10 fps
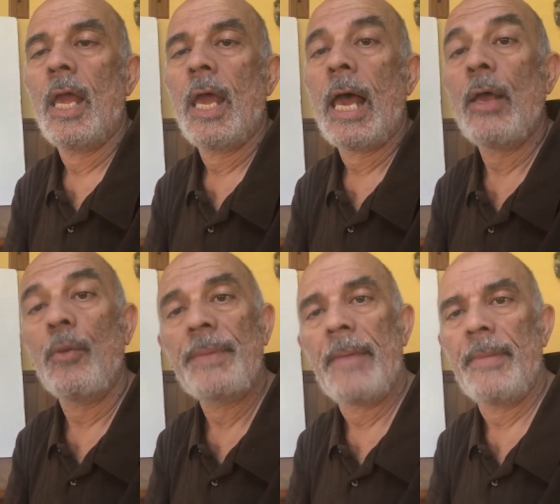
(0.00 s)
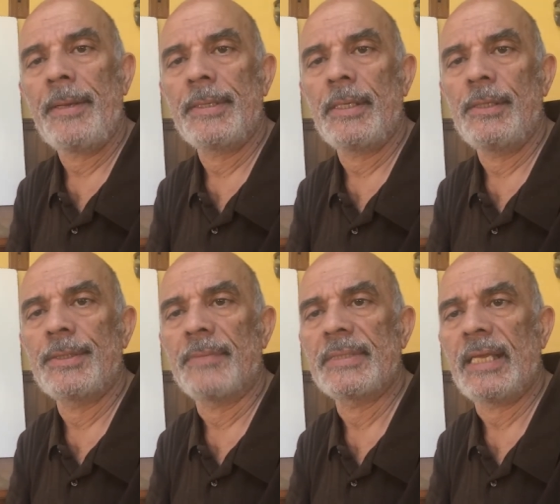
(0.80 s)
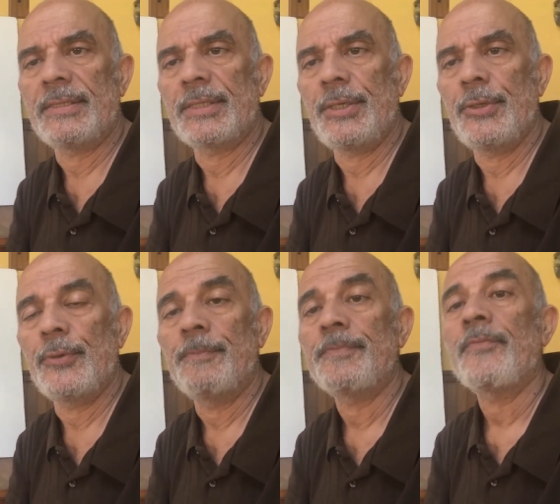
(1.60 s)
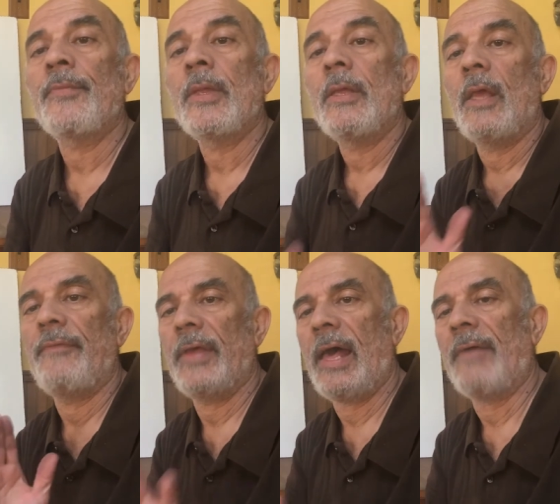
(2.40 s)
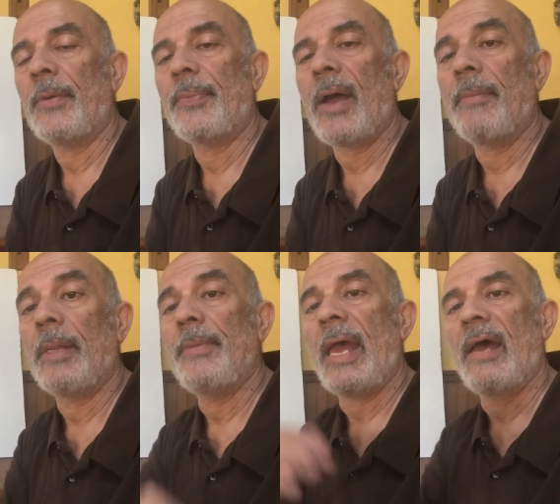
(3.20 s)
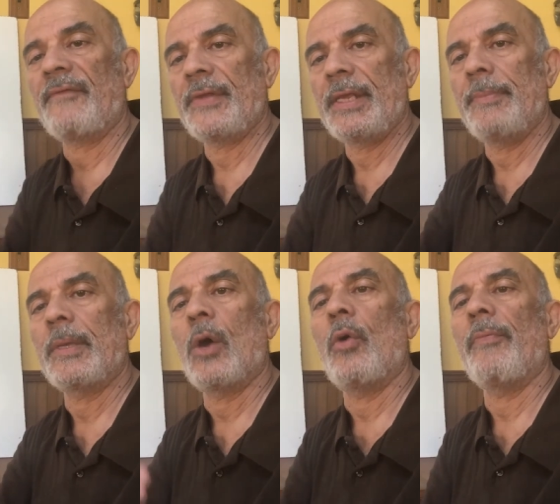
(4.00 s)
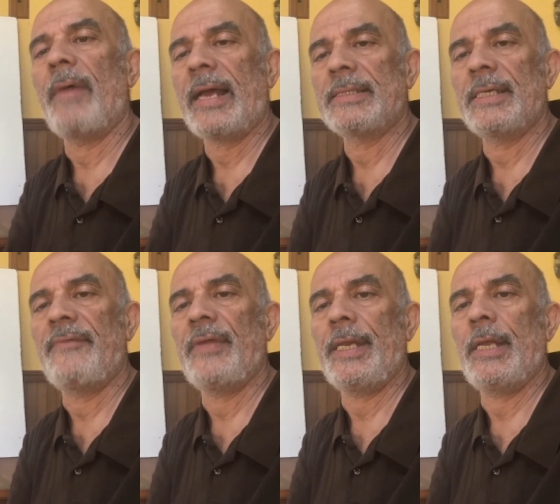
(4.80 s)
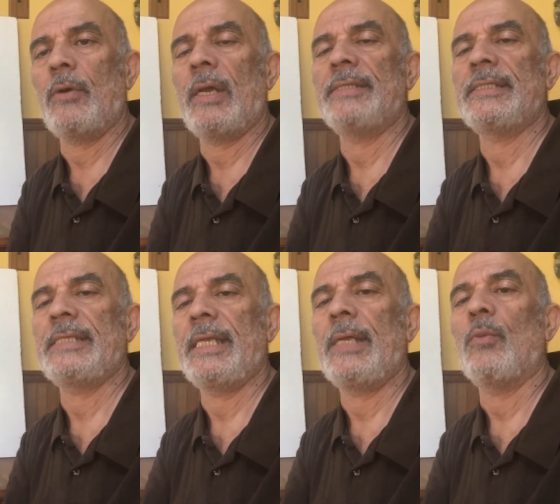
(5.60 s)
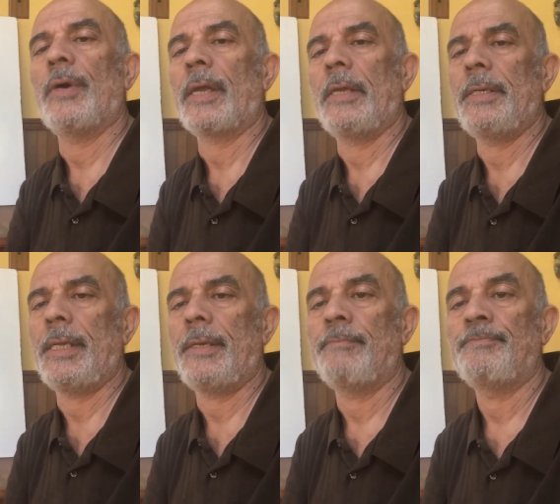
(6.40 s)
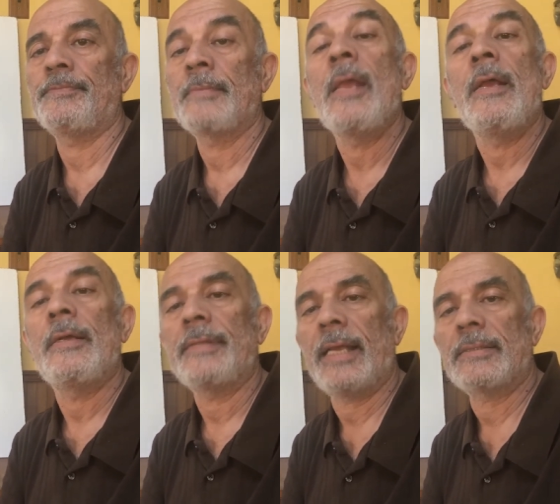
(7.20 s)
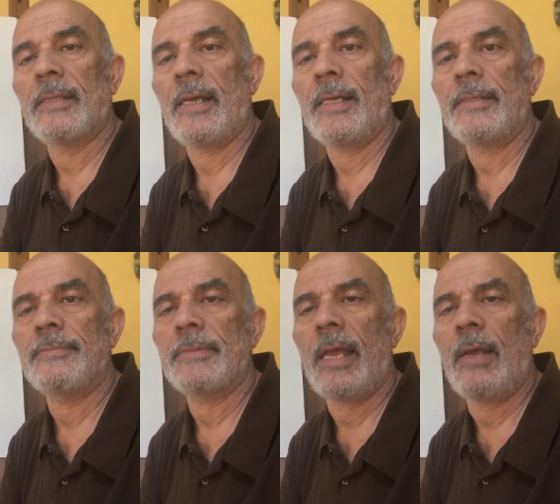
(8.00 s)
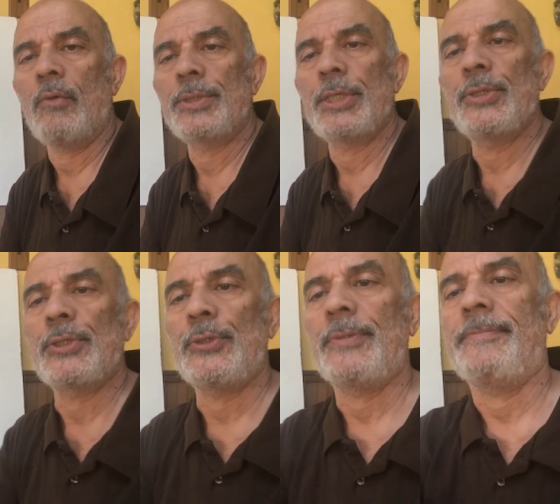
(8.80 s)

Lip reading: I hope that makes some sense to you. If you have a problem, you have to keep going back to the video and seeing what I did. Thanks a lot, and we'll see you soon.